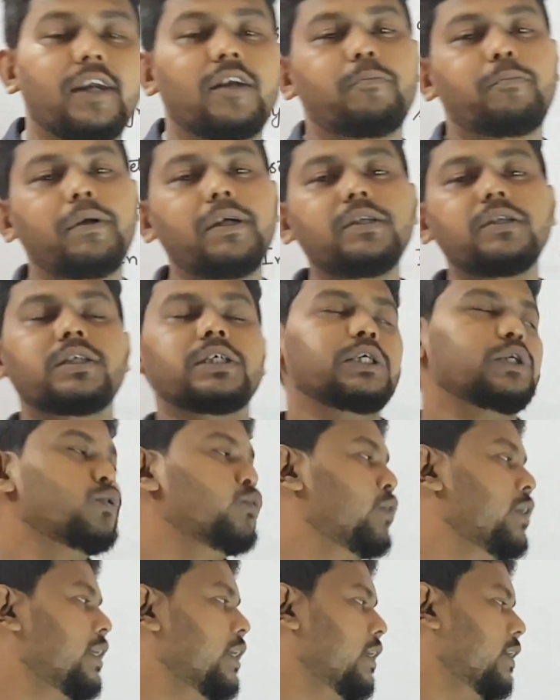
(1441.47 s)
it means
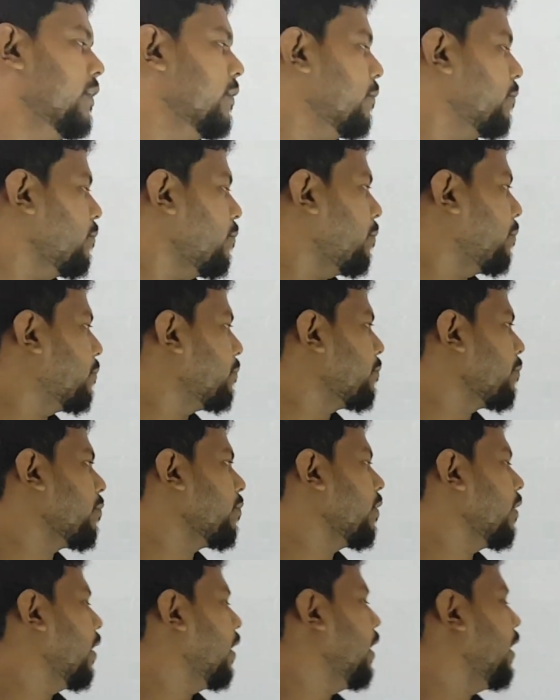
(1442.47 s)
union.
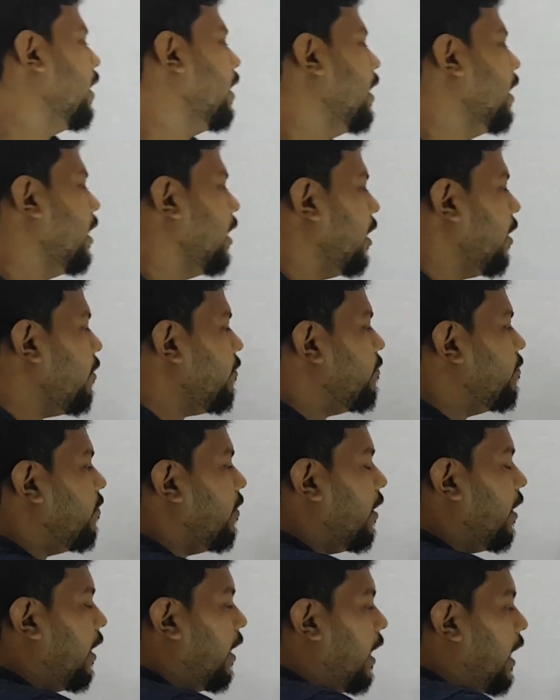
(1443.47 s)
If
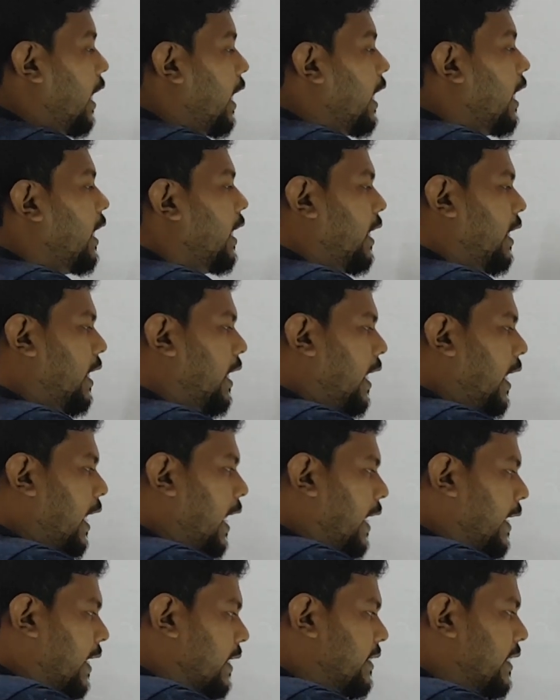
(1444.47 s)
A
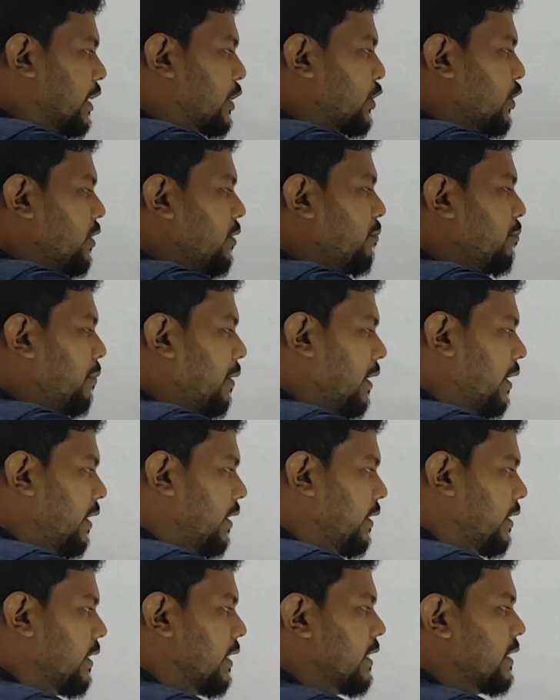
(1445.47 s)
intersection
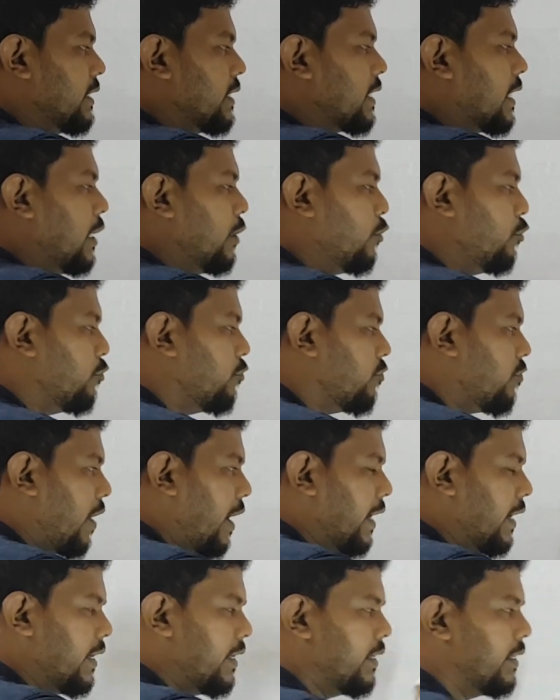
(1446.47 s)
B is equal to
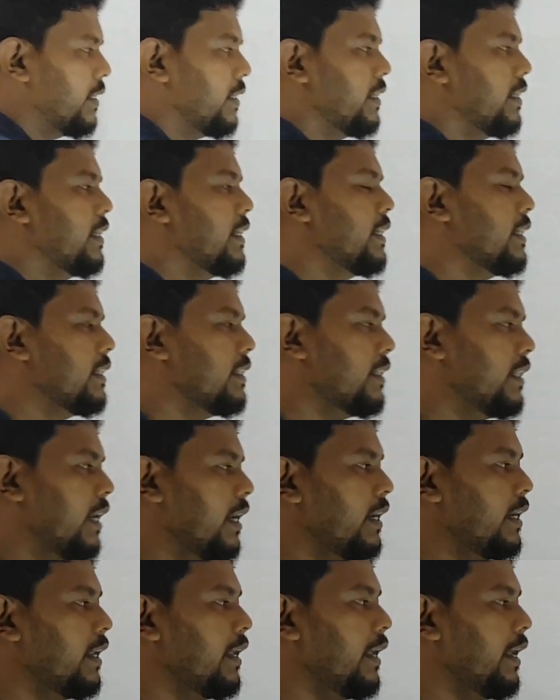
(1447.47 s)
phi,
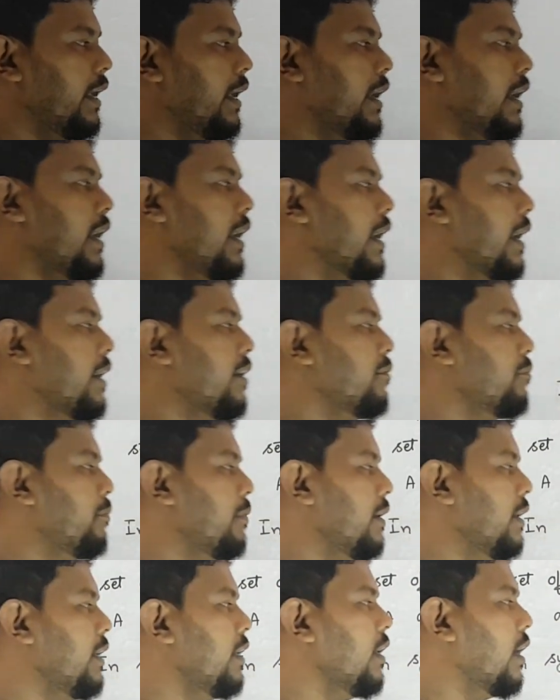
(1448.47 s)
then A
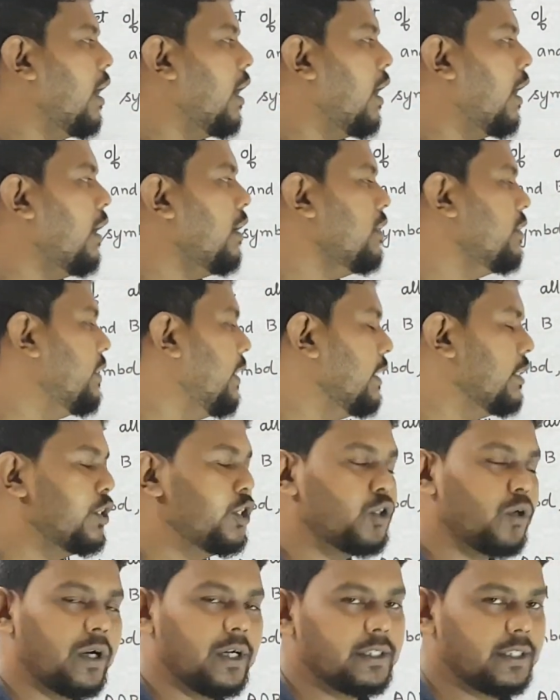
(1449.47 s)
and B are
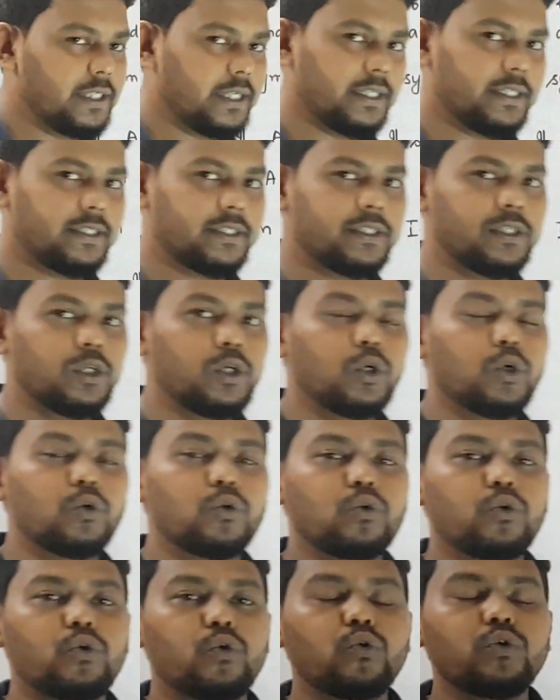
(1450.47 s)
disjoint sets.
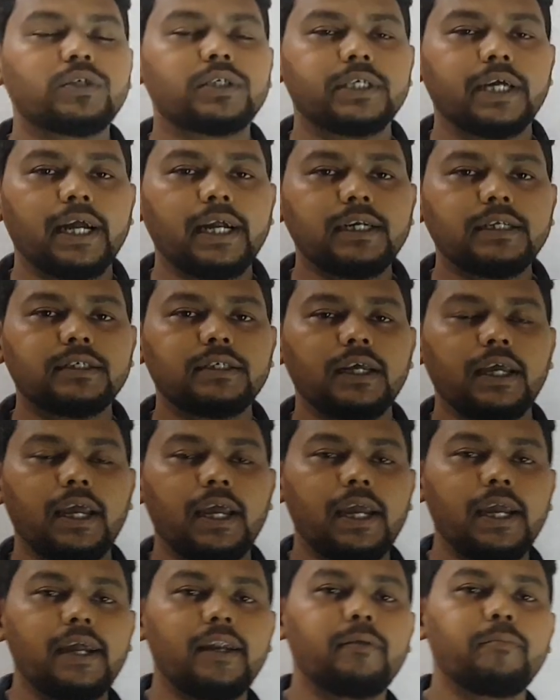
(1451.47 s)
Two sets
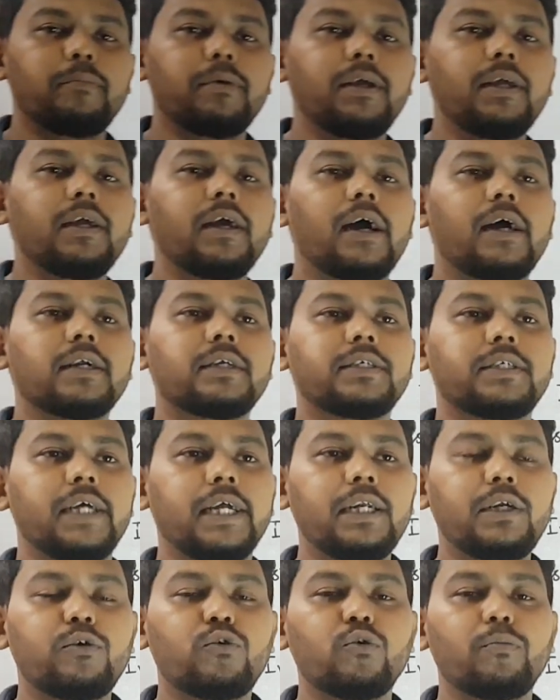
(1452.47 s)
A and B are
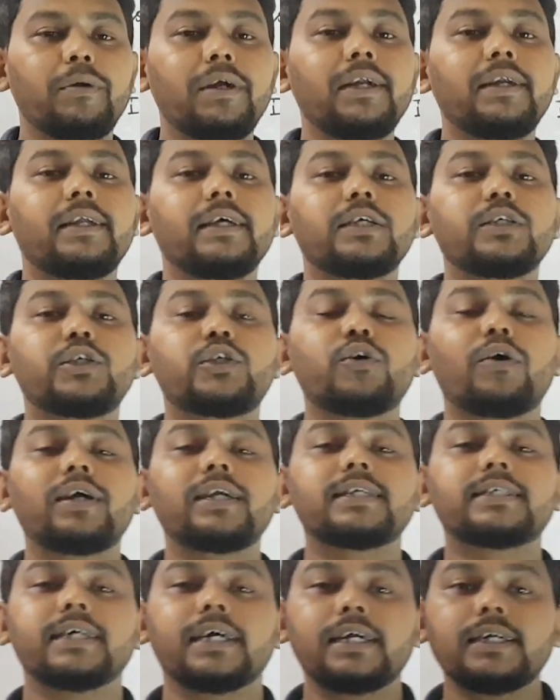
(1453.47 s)
said to be
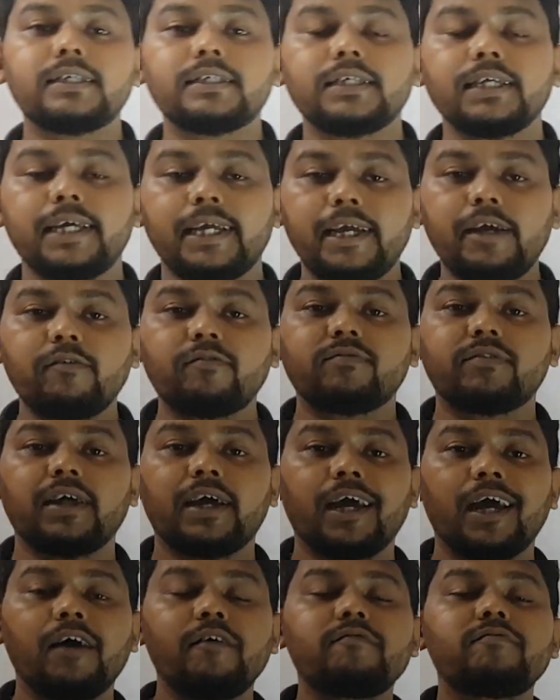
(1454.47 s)
disjoint sets if
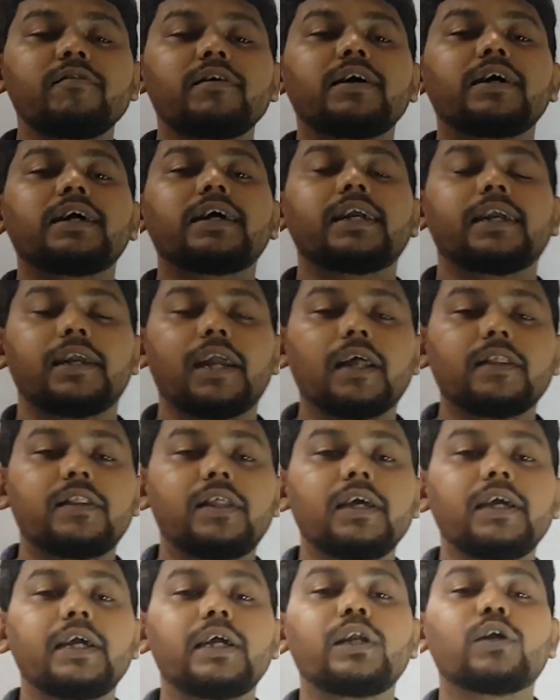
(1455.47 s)
they have
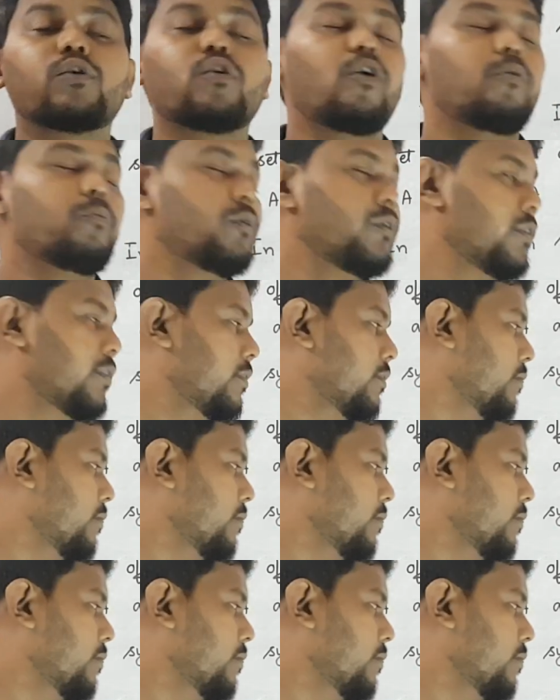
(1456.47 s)
nothing in common.